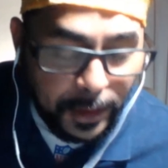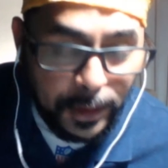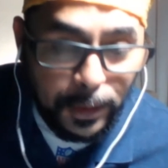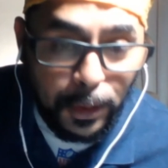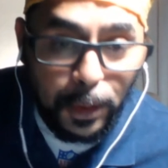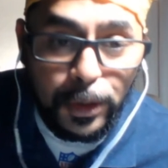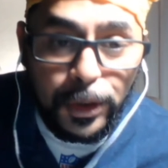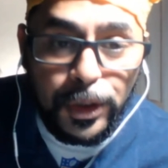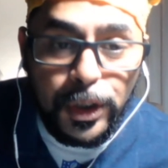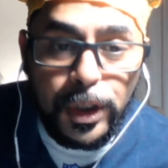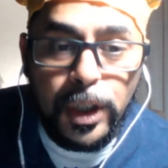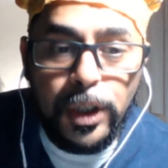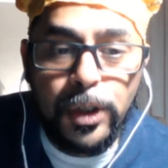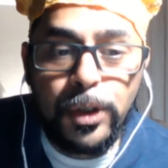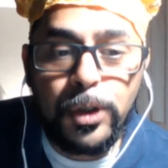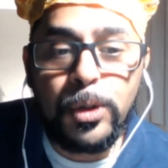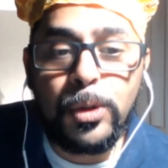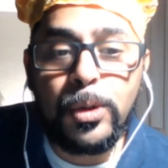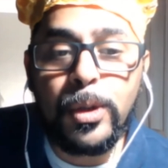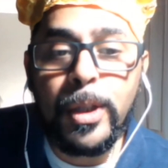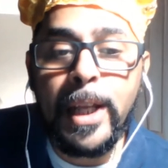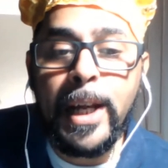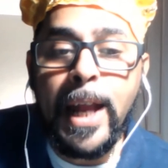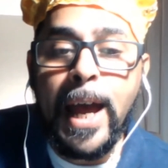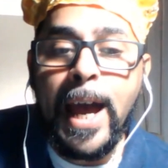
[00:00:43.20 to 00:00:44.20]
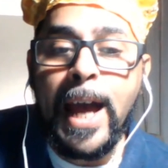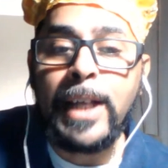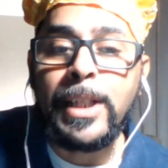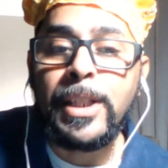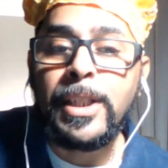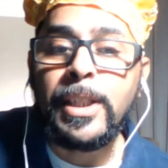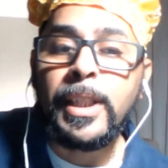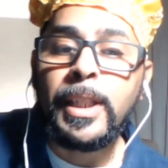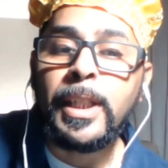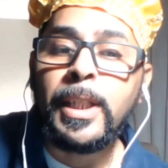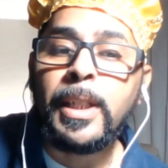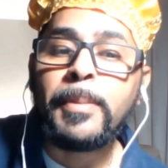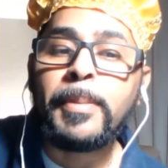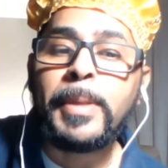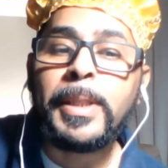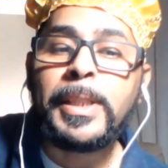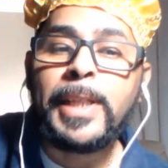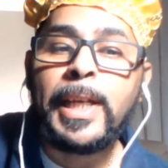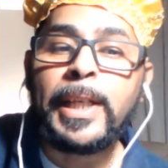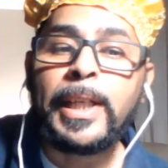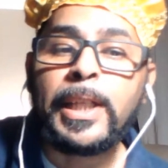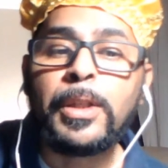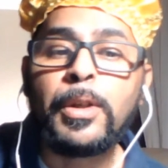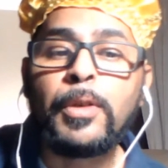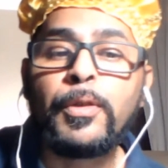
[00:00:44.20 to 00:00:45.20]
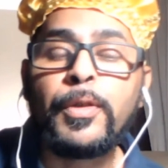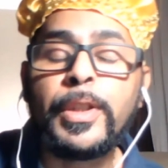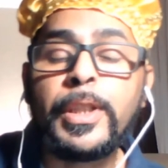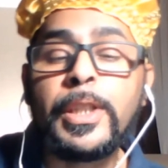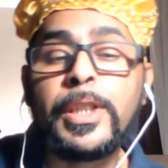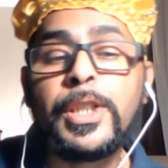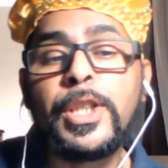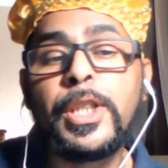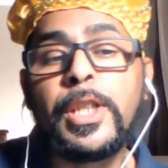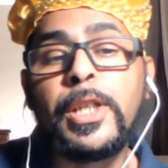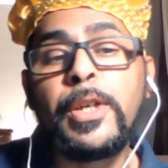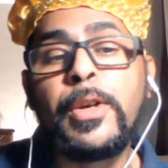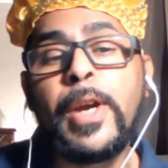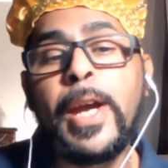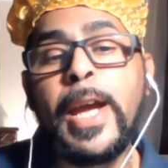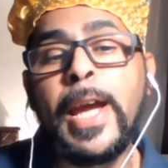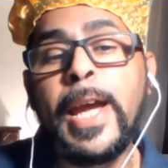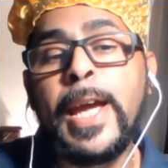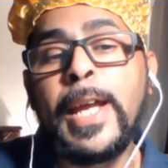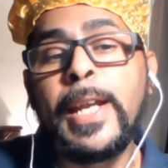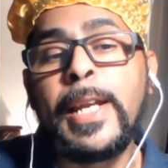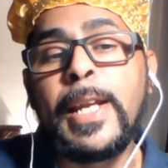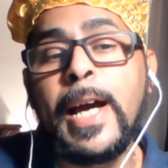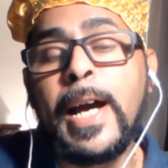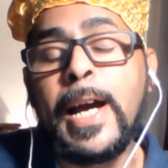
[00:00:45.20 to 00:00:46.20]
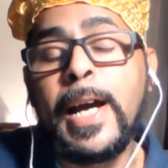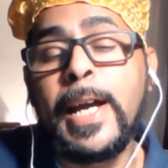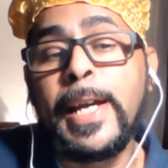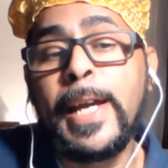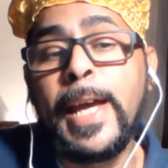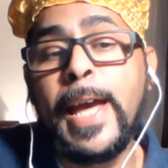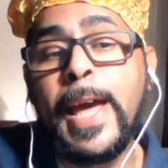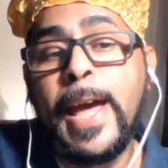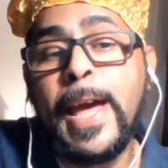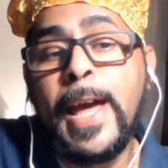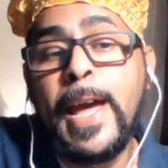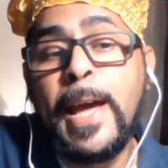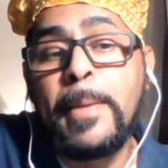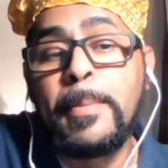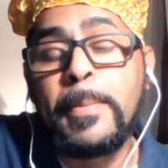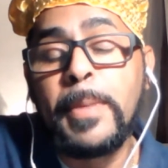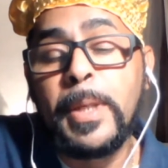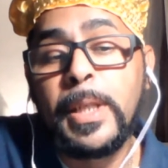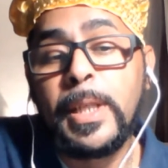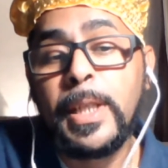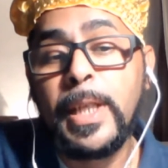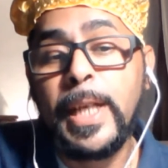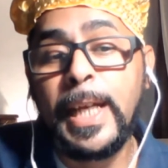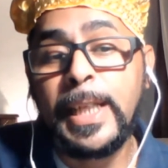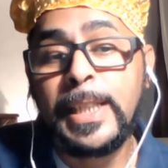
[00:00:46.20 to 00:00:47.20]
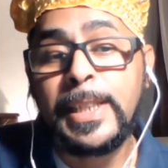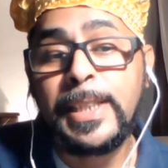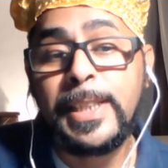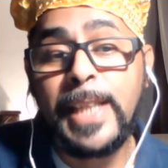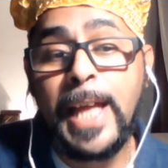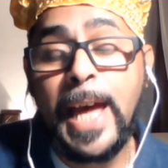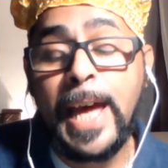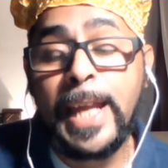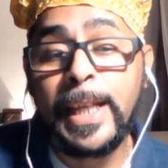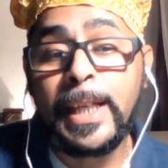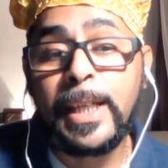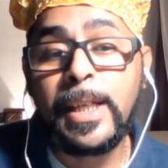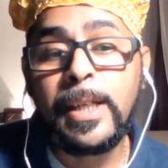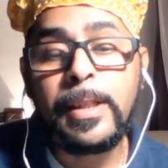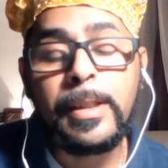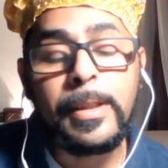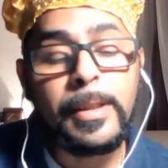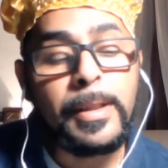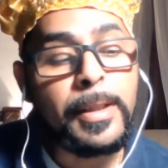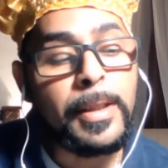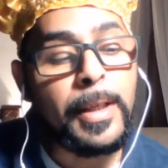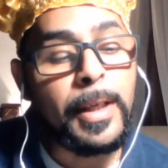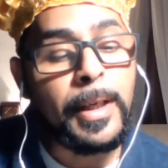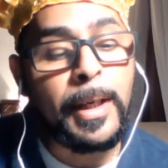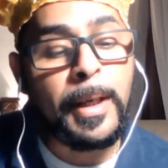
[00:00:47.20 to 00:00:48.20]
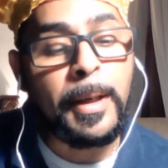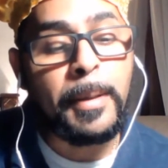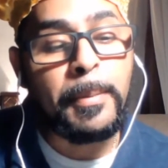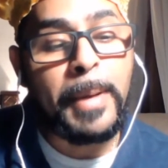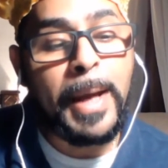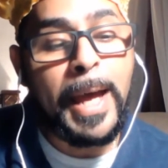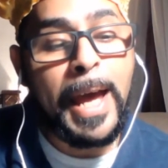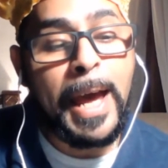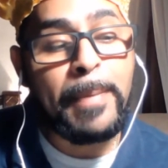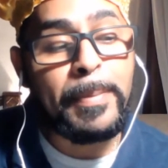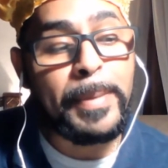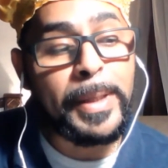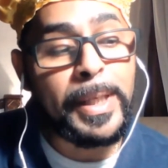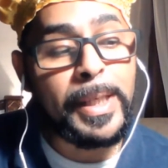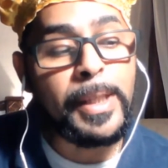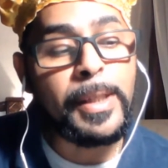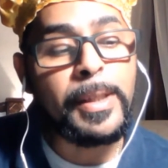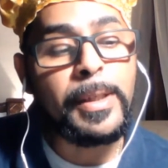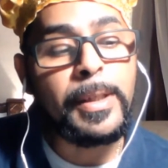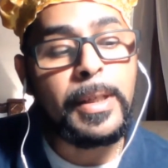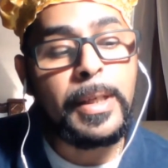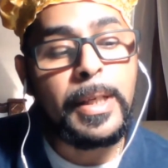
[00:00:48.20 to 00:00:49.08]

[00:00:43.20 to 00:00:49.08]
those are the two that are actually going to be taking over this year, and I am ecstatic, happy,